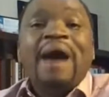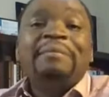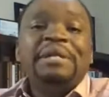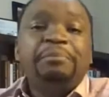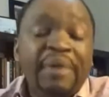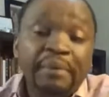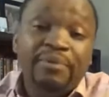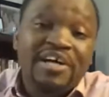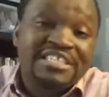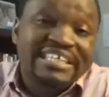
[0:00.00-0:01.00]
How many
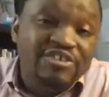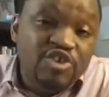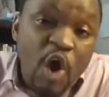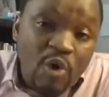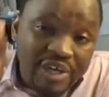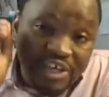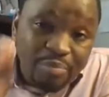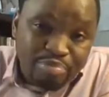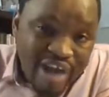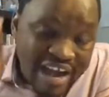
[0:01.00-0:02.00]
people actually know what
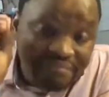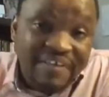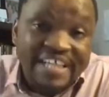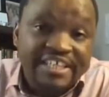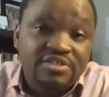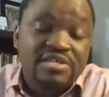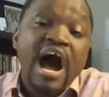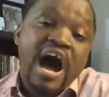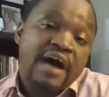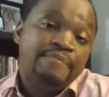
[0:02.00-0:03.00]
your brand values
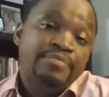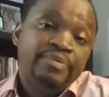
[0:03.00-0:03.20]
are?